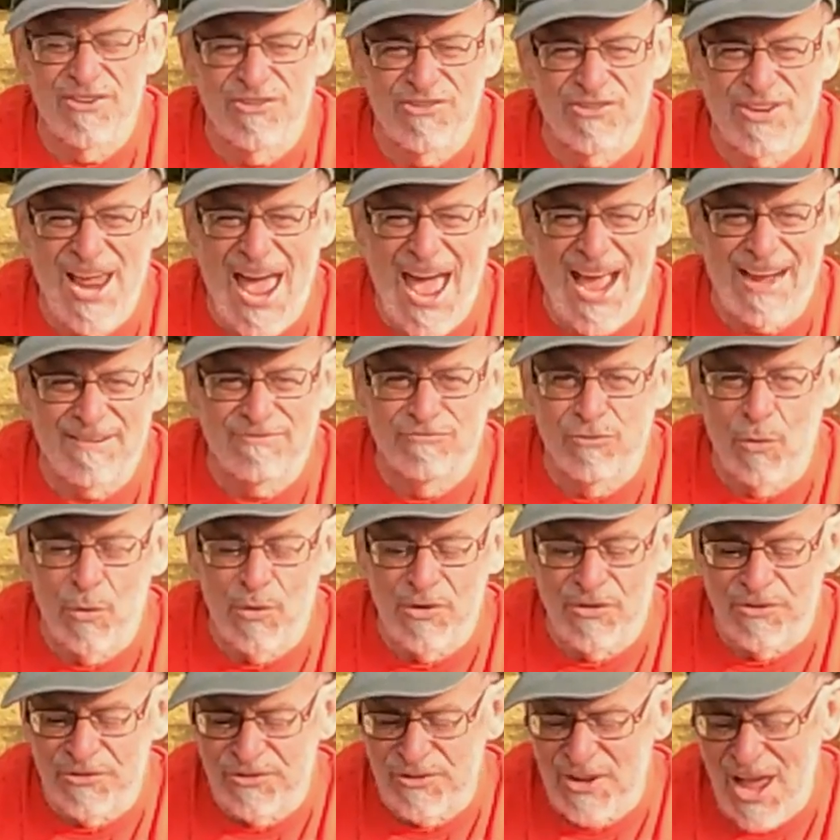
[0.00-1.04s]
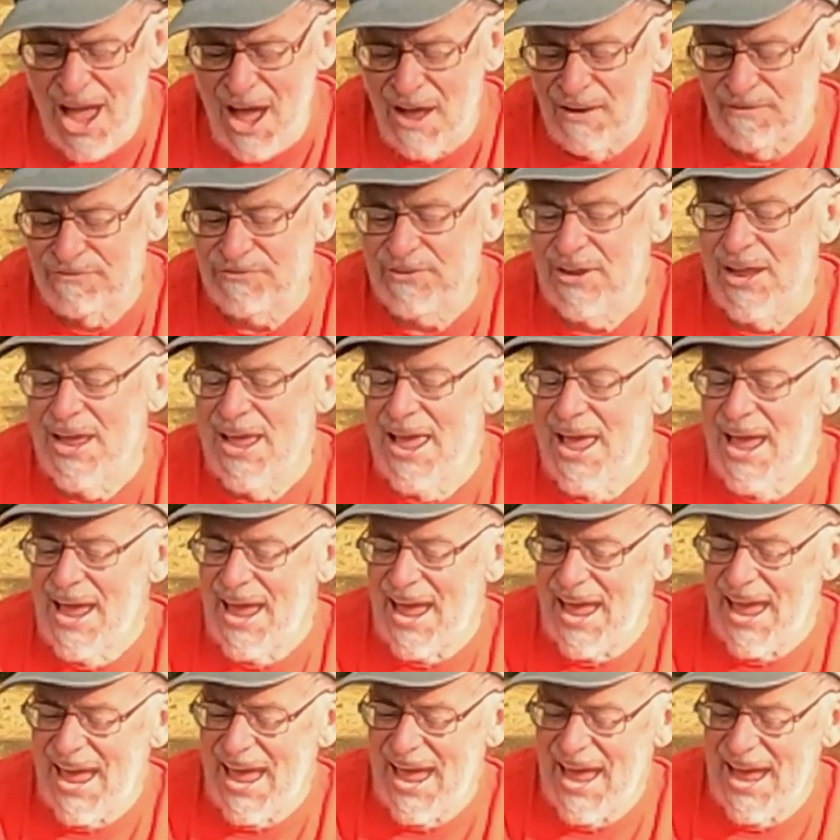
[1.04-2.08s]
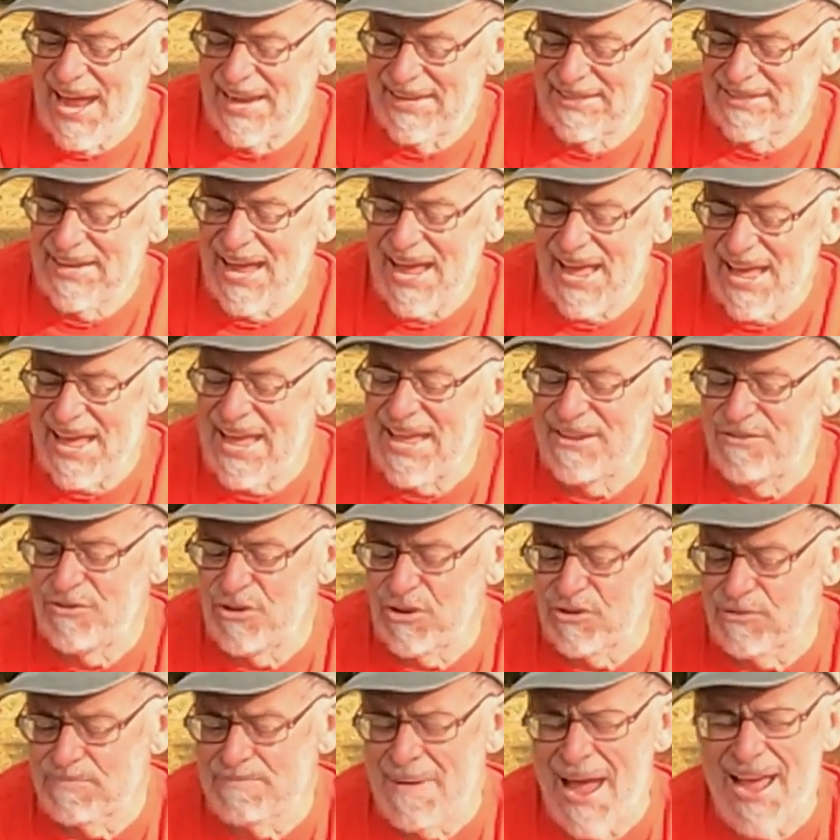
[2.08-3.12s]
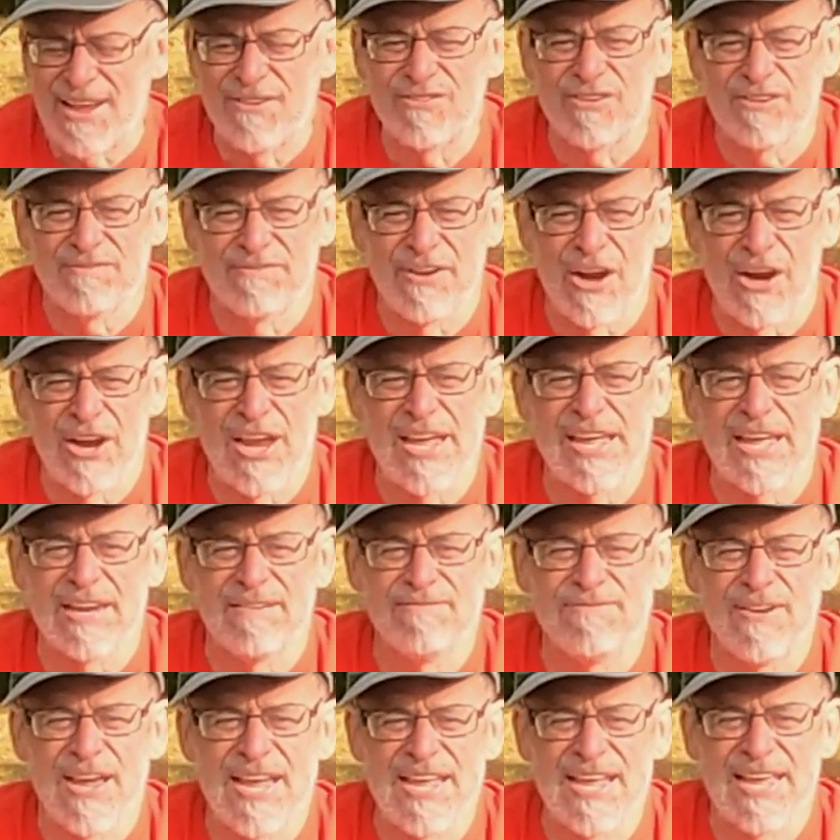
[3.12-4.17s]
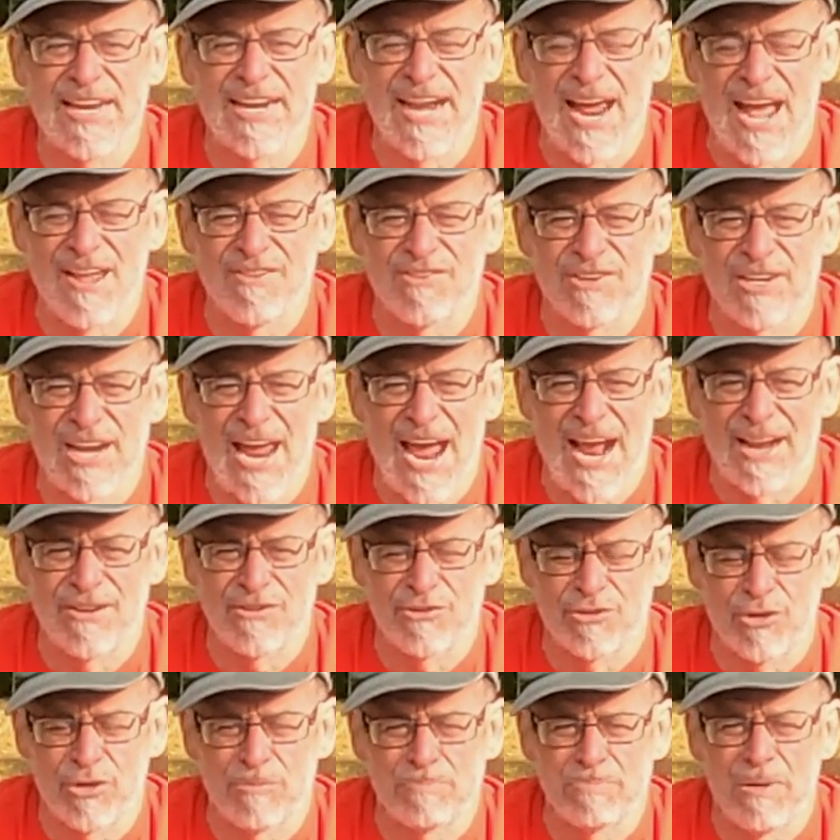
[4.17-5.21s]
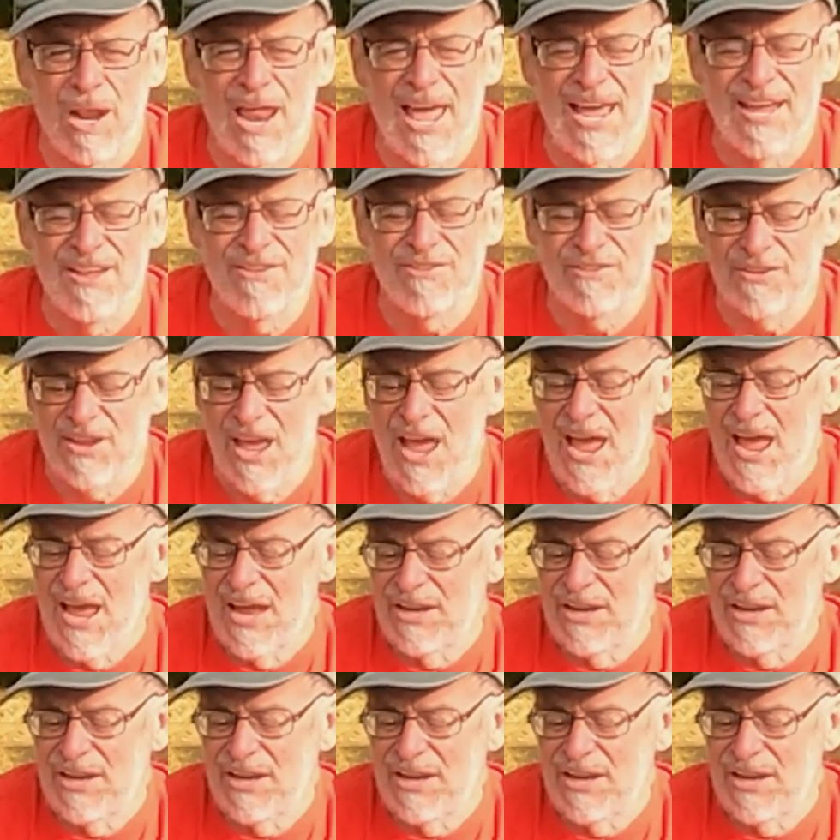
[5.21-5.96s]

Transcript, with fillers: a snack for yourself and it just makes it very convenient as an extra place